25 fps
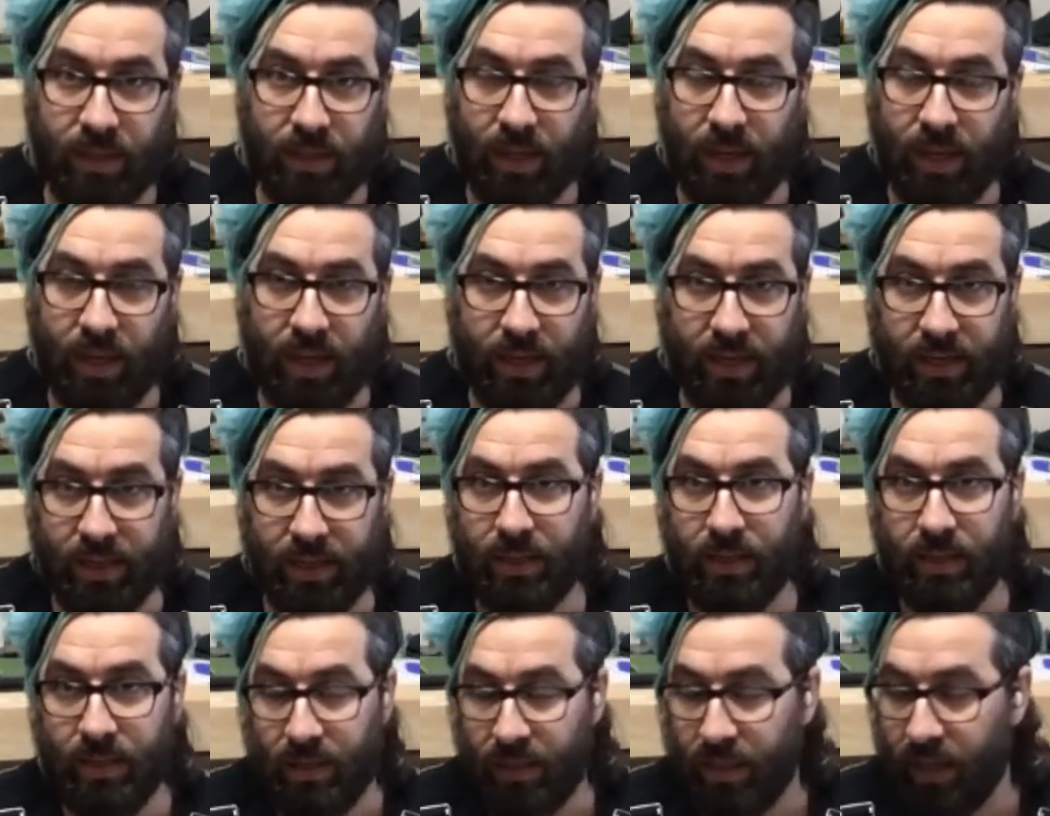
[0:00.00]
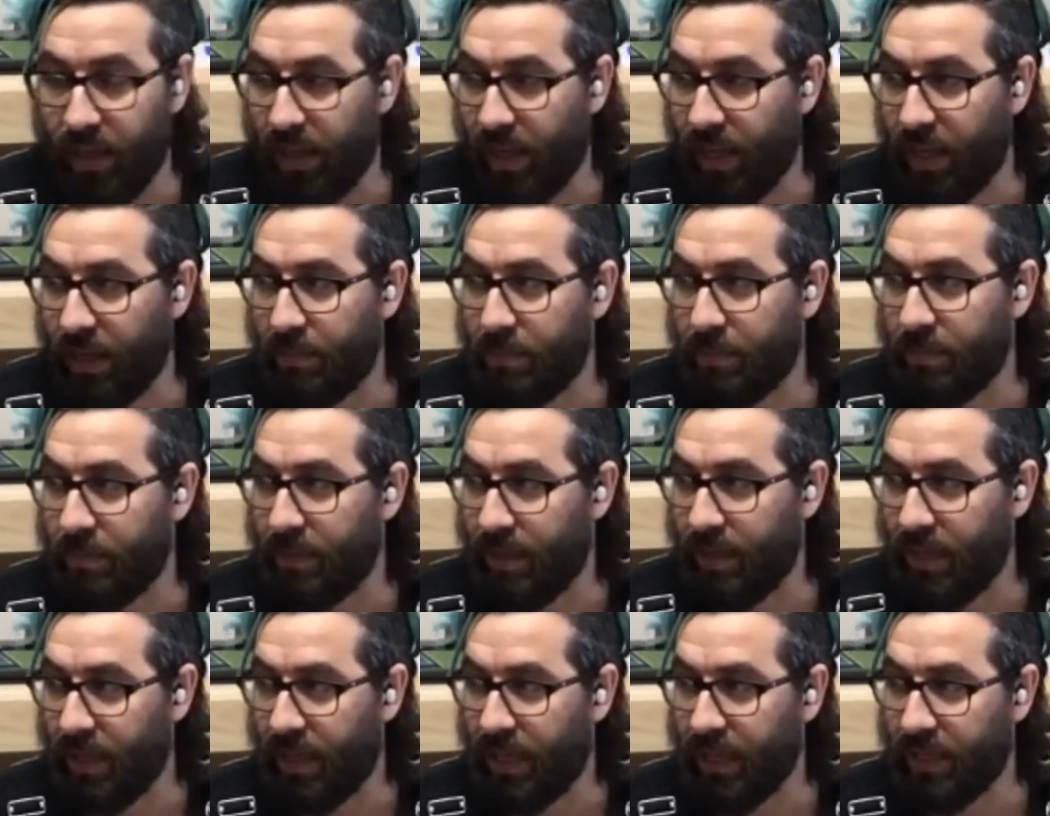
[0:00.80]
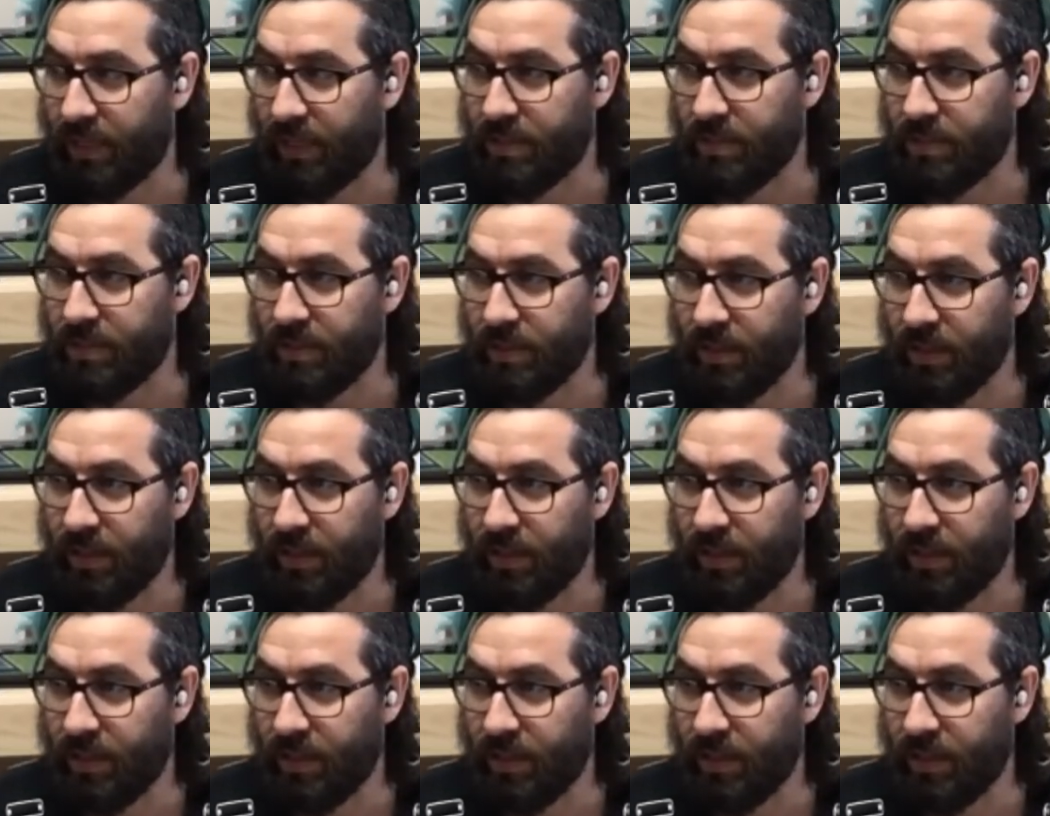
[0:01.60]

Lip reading: I did. And